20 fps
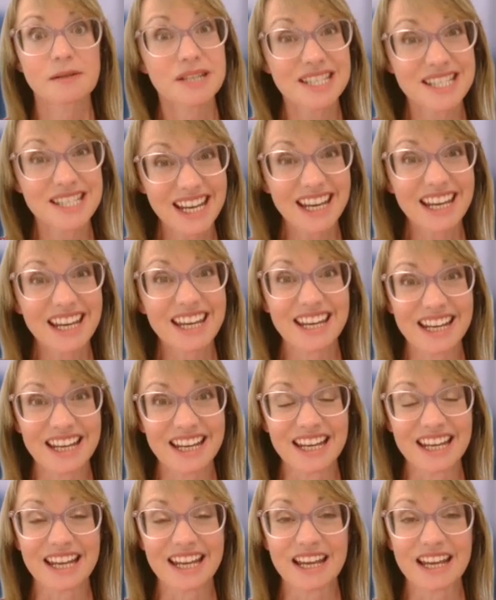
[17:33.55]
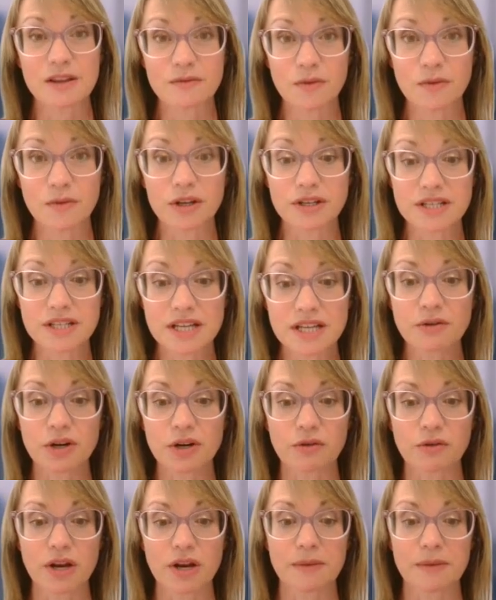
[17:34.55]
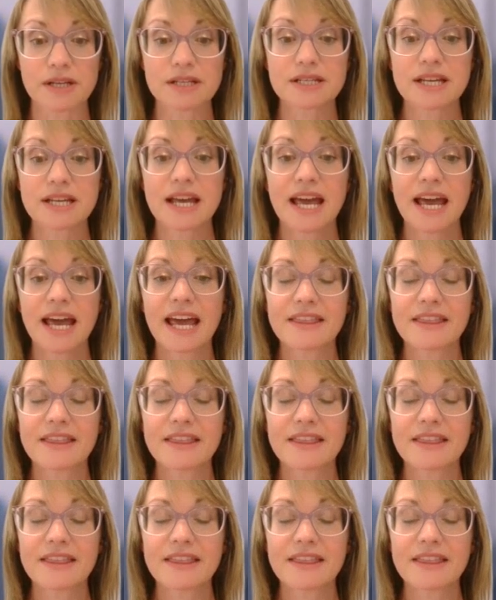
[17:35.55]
particularly the volunteer agreement,